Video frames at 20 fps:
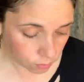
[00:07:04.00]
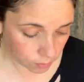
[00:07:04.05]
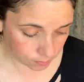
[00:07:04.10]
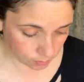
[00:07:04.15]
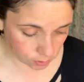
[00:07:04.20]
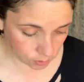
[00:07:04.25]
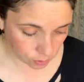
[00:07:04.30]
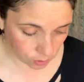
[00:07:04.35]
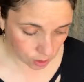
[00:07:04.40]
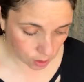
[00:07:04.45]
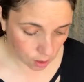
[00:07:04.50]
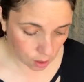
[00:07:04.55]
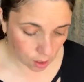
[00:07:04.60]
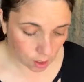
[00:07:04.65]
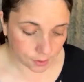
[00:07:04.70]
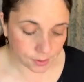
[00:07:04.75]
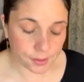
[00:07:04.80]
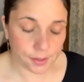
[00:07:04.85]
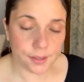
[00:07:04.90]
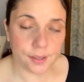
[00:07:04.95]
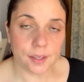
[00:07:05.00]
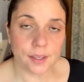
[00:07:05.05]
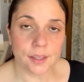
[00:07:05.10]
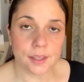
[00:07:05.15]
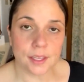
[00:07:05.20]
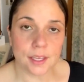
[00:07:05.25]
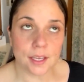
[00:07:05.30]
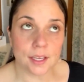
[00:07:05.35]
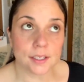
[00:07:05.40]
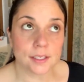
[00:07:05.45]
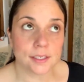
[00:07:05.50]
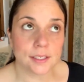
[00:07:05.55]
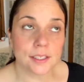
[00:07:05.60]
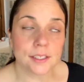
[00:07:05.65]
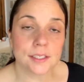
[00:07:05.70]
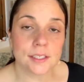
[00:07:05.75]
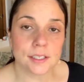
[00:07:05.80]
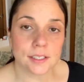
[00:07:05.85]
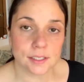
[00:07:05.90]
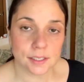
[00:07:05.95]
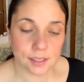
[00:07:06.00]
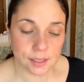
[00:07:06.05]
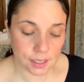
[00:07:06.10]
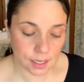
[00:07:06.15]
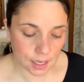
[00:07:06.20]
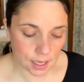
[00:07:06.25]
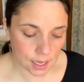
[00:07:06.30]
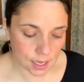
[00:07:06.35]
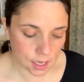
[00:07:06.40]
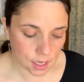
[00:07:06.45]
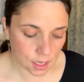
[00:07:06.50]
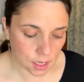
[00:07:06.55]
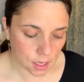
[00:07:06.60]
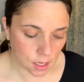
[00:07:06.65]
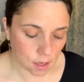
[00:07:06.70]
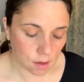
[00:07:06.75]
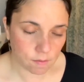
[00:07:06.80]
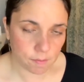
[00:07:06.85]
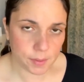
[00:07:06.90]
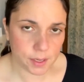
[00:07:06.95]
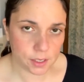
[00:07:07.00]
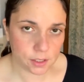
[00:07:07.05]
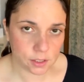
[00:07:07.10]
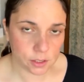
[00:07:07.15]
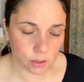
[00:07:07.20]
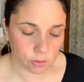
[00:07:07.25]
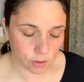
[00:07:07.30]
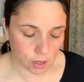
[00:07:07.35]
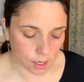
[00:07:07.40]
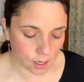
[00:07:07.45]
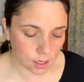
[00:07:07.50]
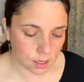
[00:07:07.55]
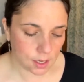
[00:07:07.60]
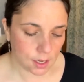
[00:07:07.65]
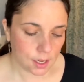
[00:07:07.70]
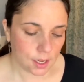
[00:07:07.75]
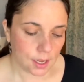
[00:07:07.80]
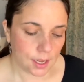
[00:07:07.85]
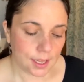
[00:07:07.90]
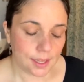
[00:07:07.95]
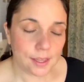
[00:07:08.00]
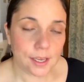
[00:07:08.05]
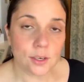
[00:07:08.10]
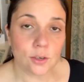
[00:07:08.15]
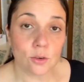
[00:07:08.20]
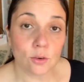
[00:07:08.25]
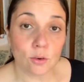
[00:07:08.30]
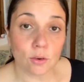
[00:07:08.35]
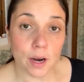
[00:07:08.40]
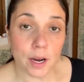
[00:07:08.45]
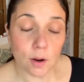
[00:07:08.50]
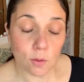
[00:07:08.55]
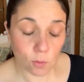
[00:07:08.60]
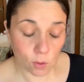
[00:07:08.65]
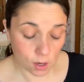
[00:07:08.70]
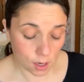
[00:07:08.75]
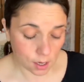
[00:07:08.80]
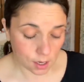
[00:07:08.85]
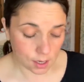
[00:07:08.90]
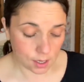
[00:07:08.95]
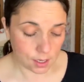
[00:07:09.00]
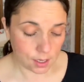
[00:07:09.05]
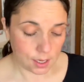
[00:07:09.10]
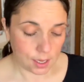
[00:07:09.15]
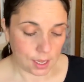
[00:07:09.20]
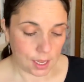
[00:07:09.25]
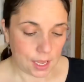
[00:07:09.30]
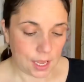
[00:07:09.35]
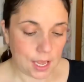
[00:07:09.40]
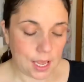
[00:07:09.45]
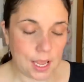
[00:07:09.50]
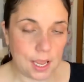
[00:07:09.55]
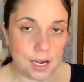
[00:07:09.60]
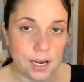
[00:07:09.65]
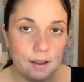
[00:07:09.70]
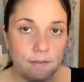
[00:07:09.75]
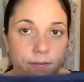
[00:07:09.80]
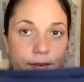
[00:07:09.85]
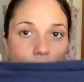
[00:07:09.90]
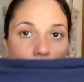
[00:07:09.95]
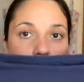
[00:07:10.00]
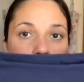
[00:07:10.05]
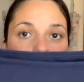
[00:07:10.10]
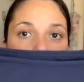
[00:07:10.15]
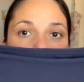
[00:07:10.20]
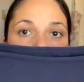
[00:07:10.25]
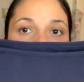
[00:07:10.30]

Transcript: thrift store called the Assistance League of Minnesota. They do great work. And I found